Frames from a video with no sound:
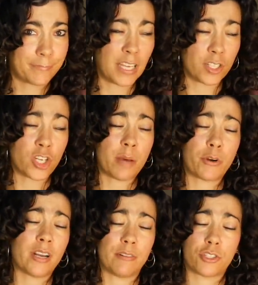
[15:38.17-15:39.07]
It is not
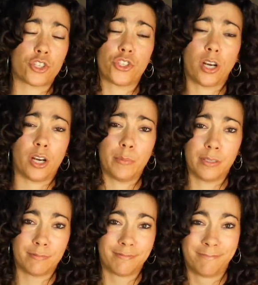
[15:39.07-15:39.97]
pronounced Job.
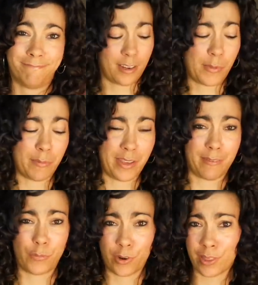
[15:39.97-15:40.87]
Come on,
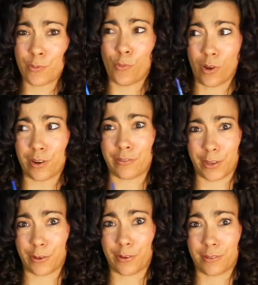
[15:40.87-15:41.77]
man. More than one of
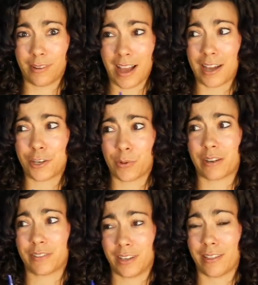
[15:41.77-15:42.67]
you had to
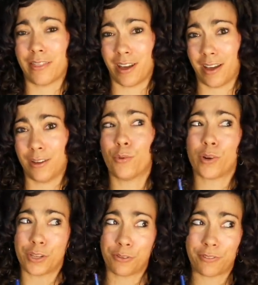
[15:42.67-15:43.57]
have done that
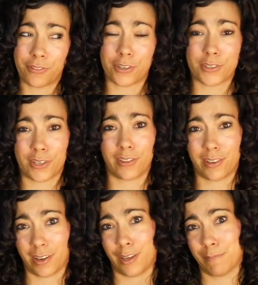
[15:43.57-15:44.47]
when you first saw
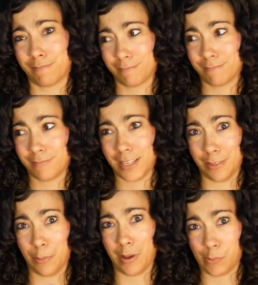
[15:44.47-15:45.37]
the name
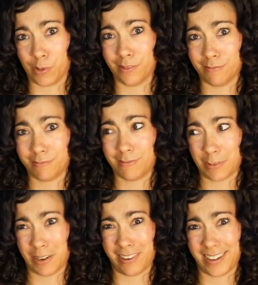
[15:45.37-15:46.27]
in the Bible.
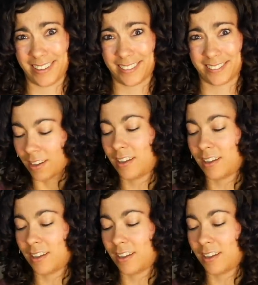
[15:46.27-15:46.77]
Am I right?